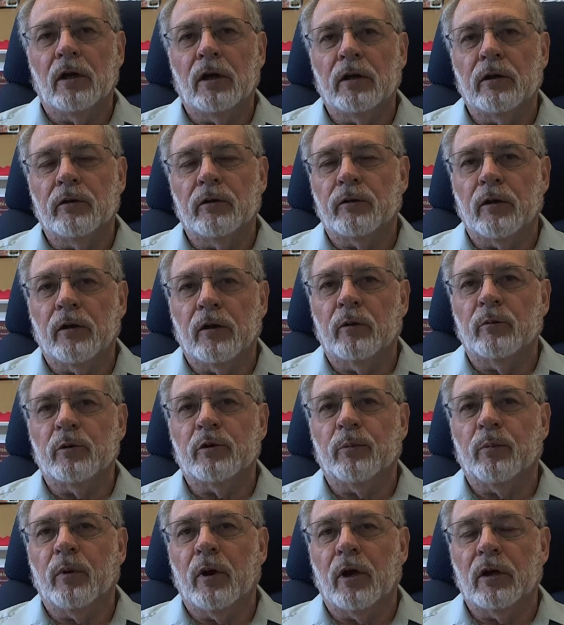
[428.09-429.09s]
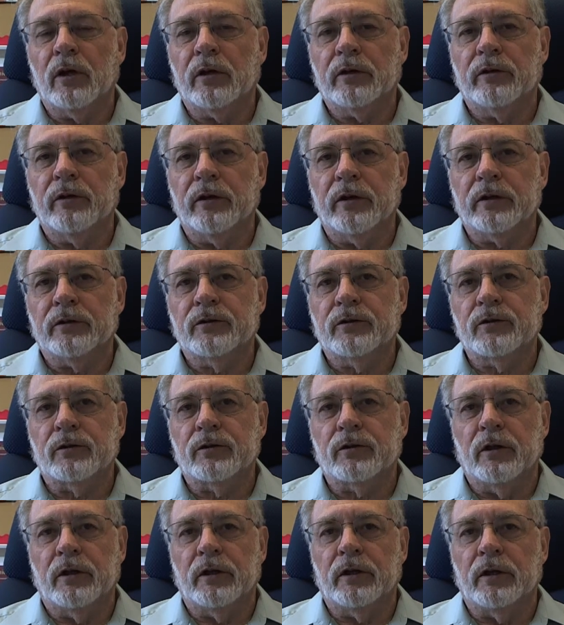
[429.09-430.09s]
in terms of
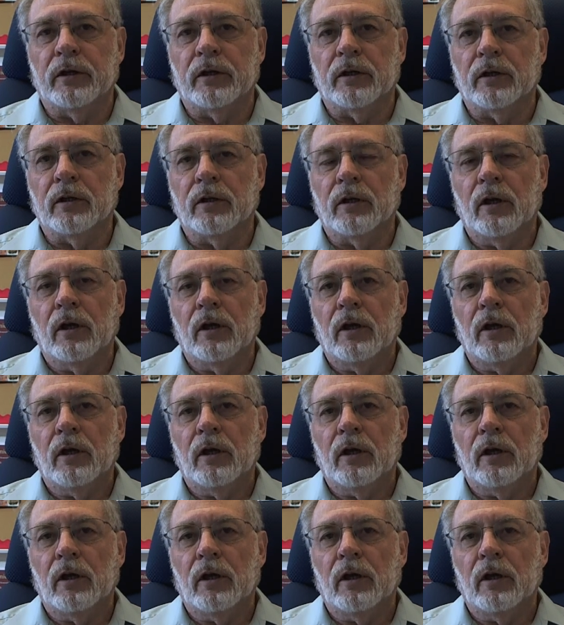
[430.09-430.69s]
politics and